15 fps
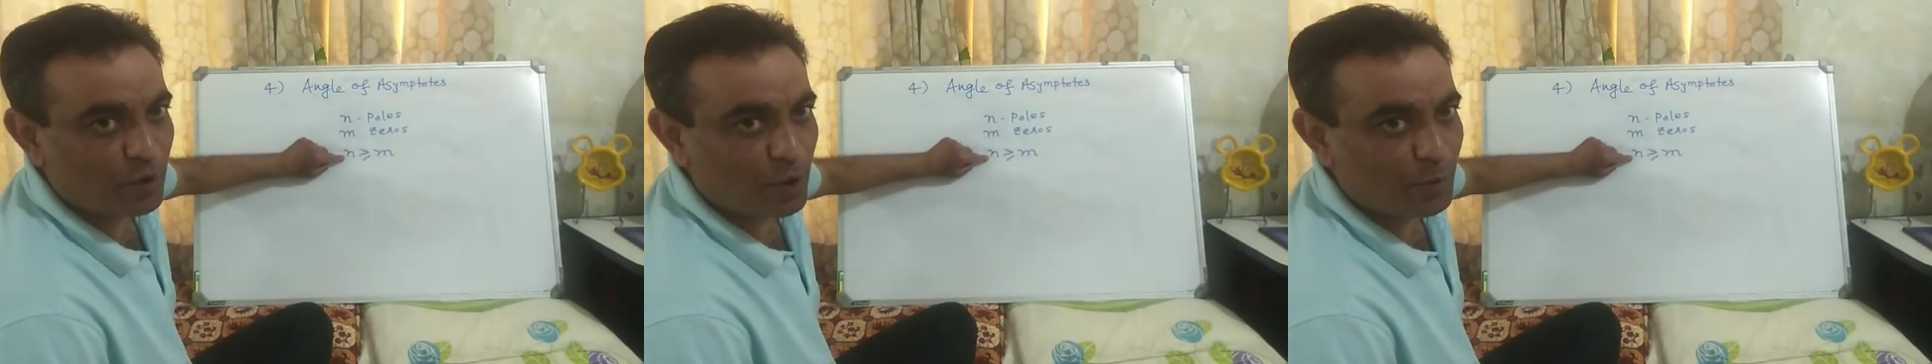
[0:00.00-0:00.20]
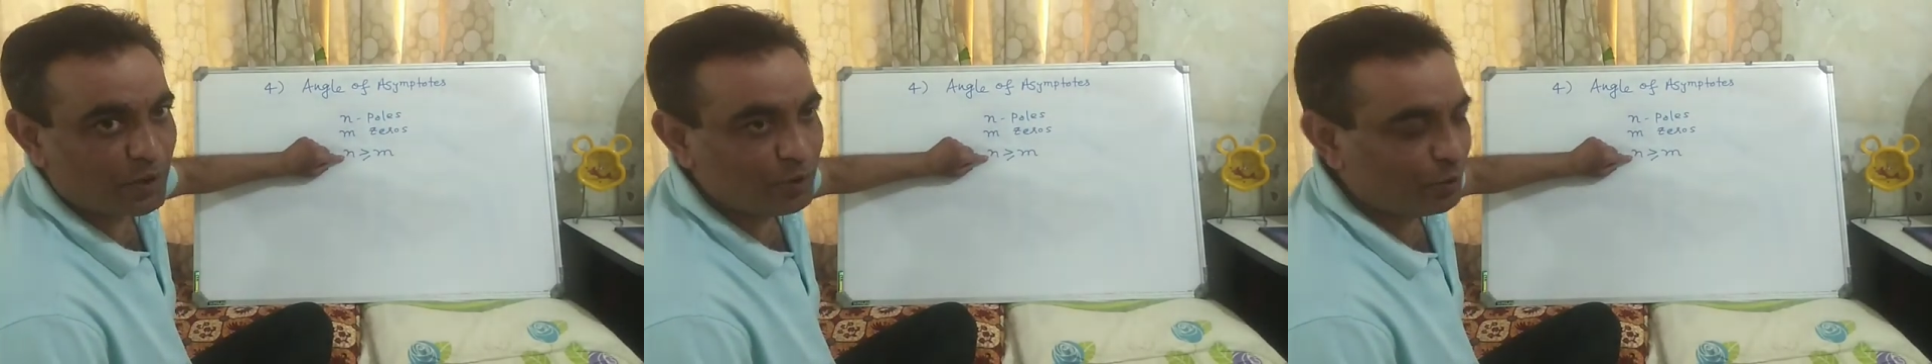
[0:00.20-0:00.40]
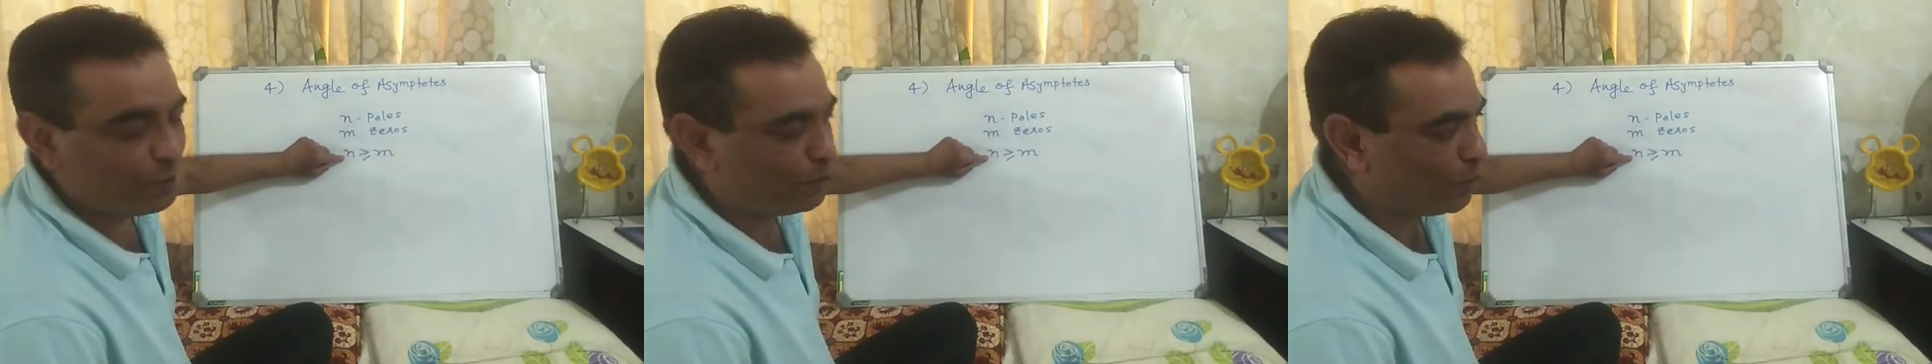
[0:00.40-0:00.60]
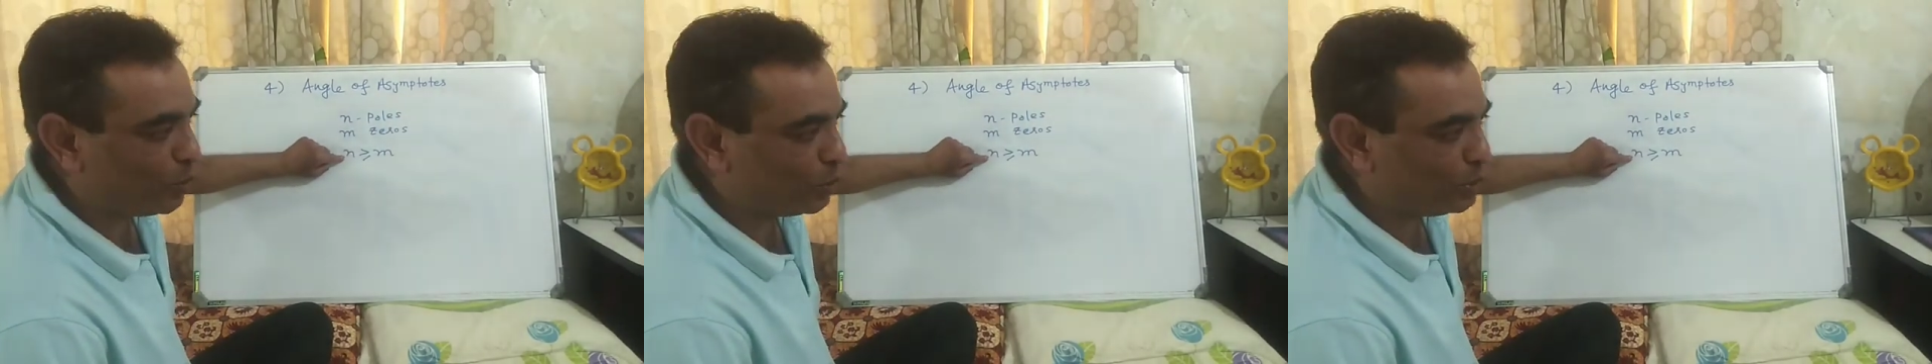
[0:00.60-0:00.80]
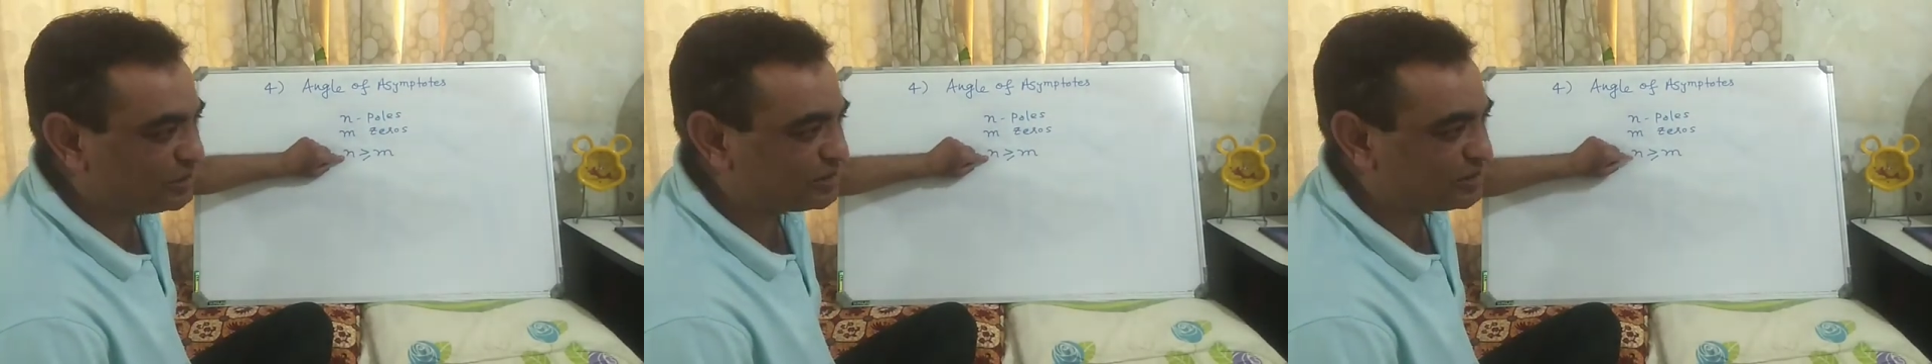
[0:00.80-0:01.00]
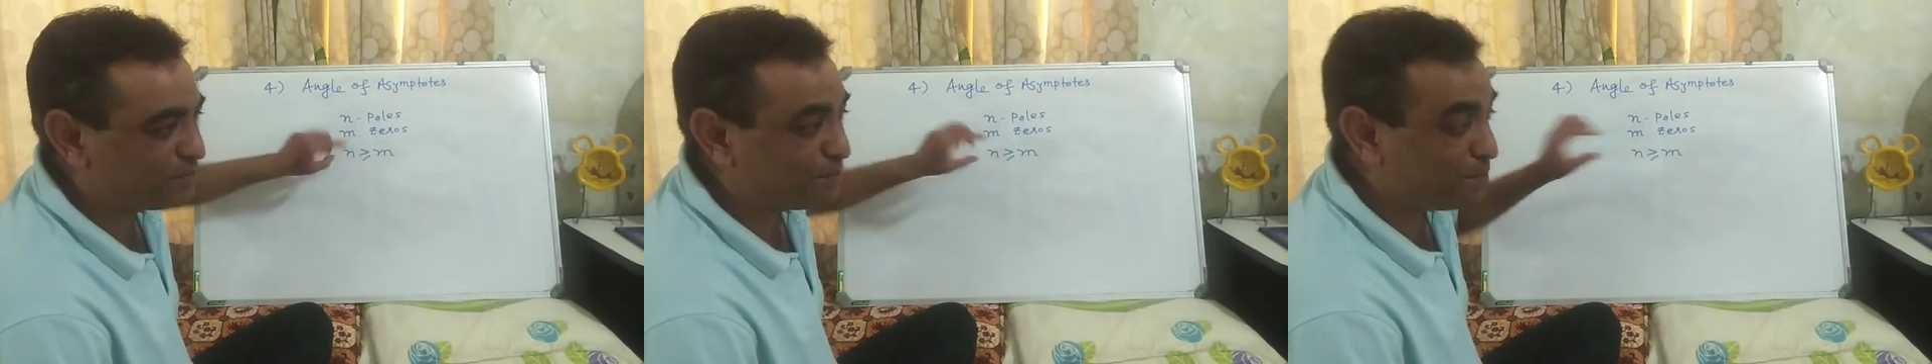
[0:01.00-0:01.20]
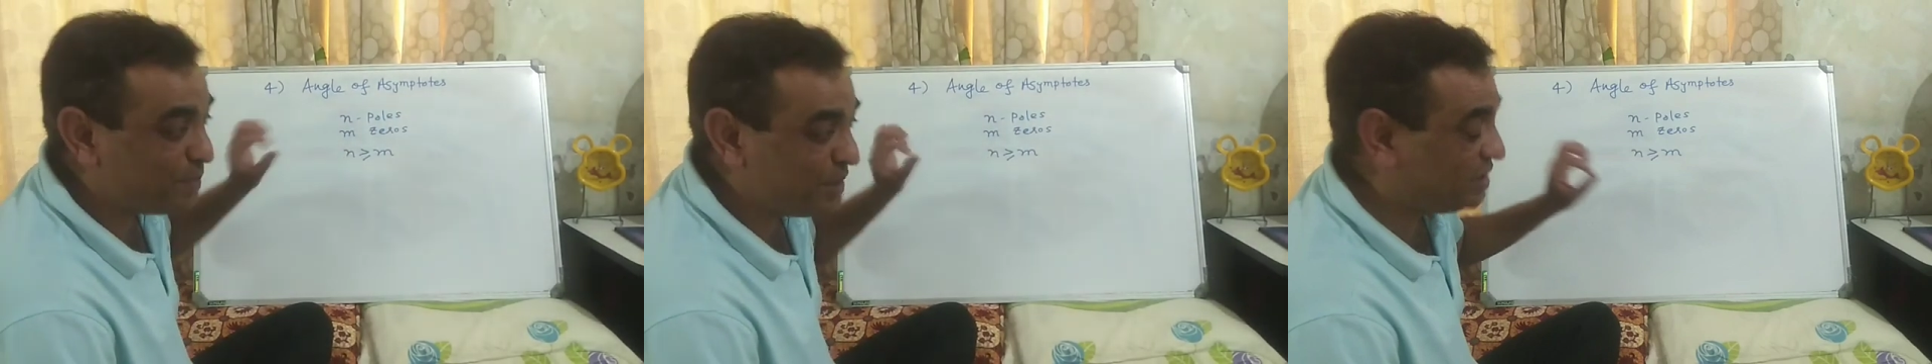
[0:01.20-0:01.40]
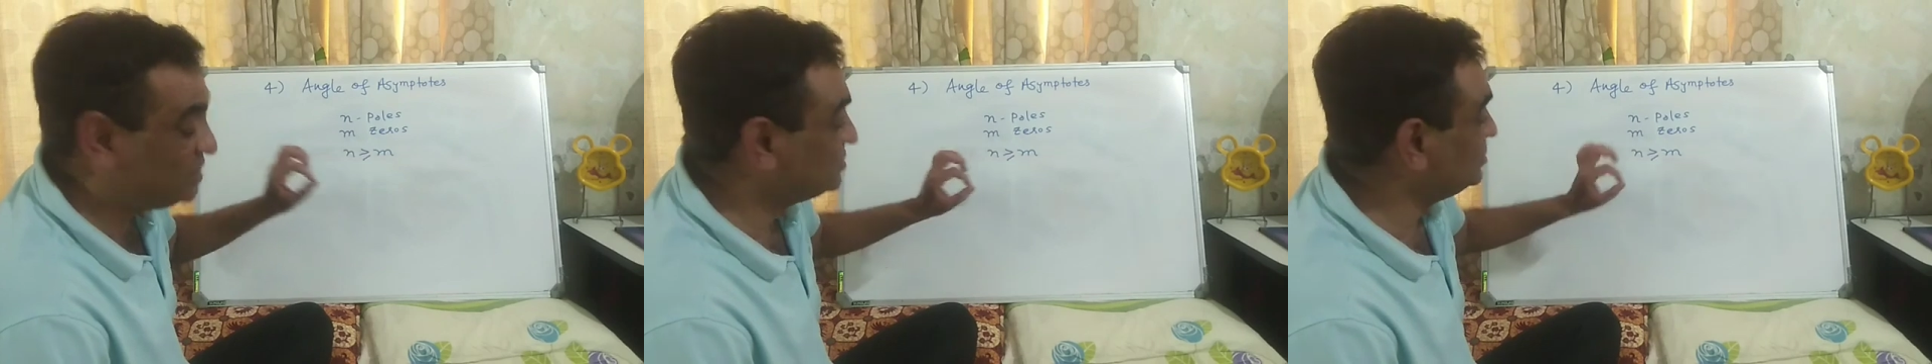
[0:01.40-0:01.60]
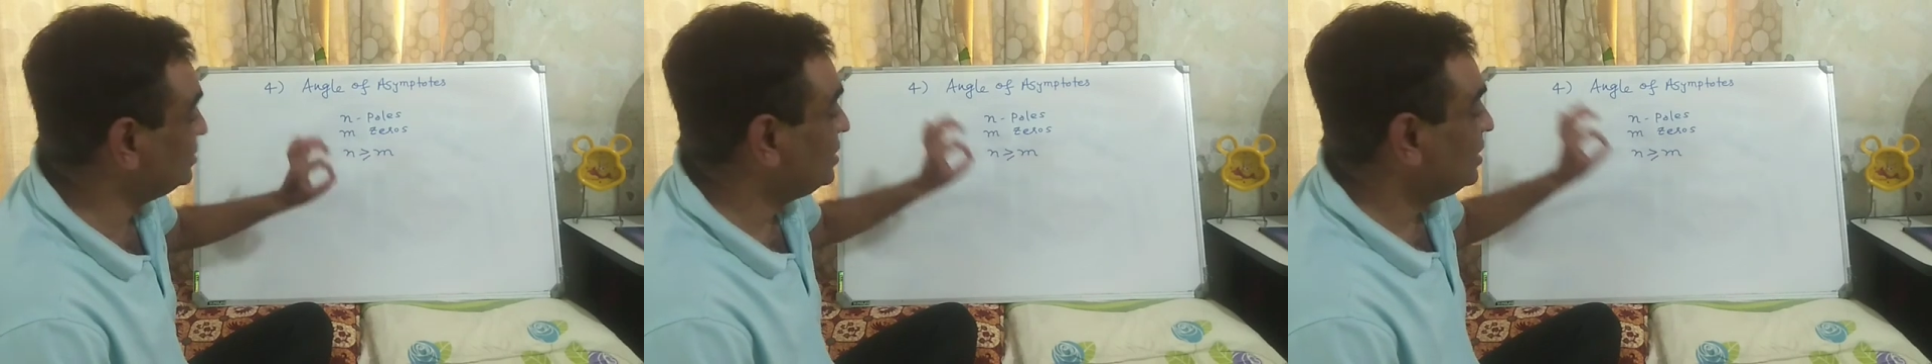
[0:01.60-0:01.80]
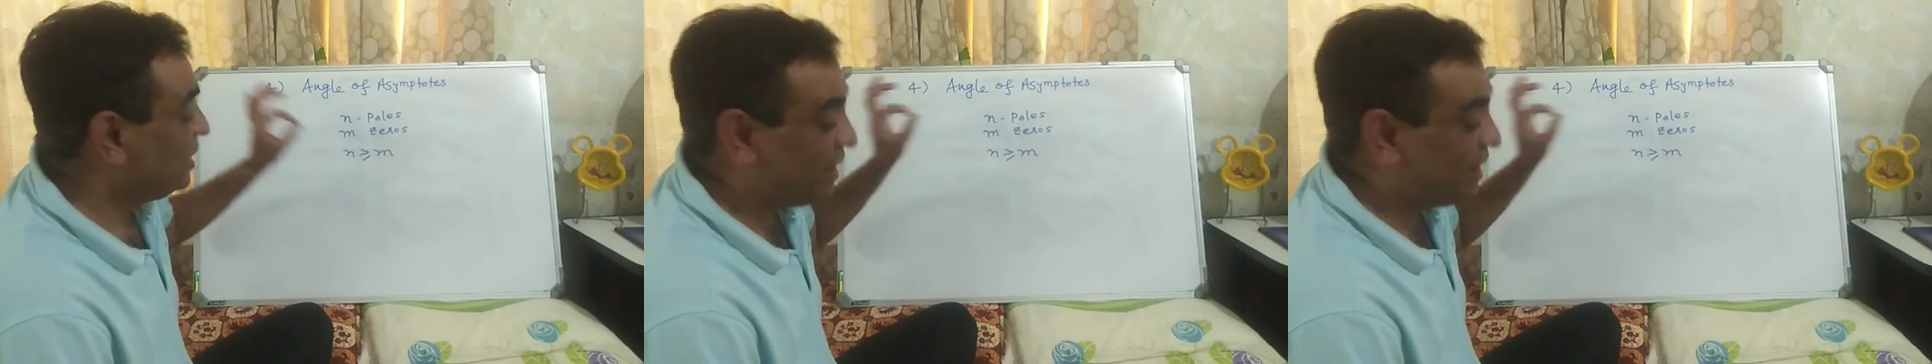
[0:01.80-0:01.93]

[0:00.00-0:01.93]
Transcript: open loop poles means